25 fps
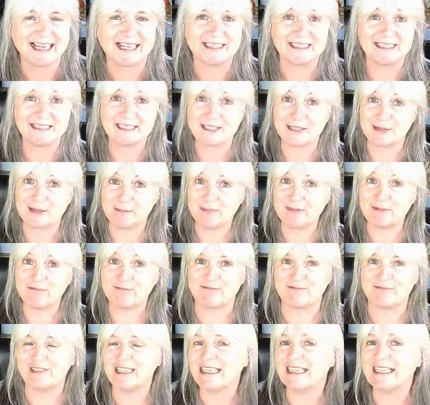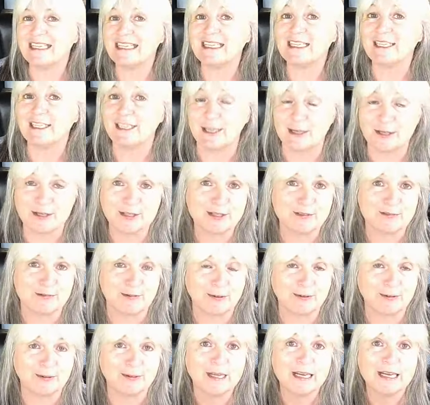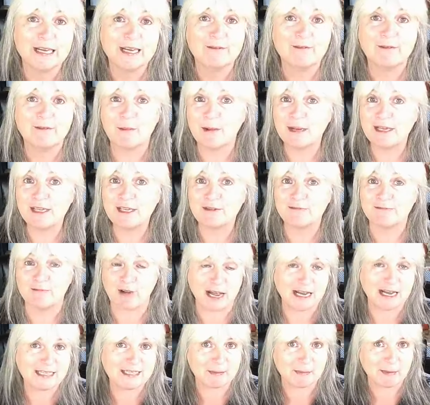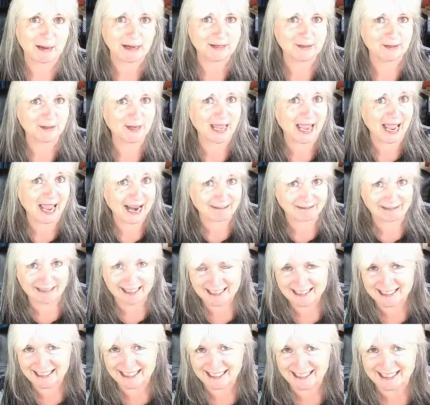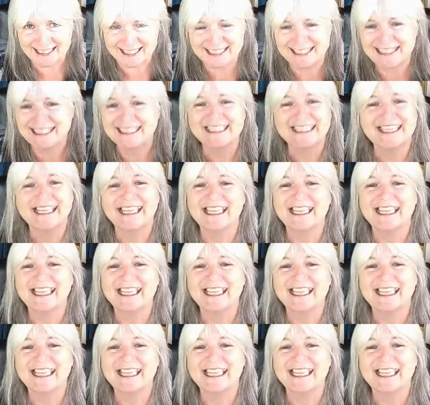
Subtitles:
This could be really useful for when you write about your characters.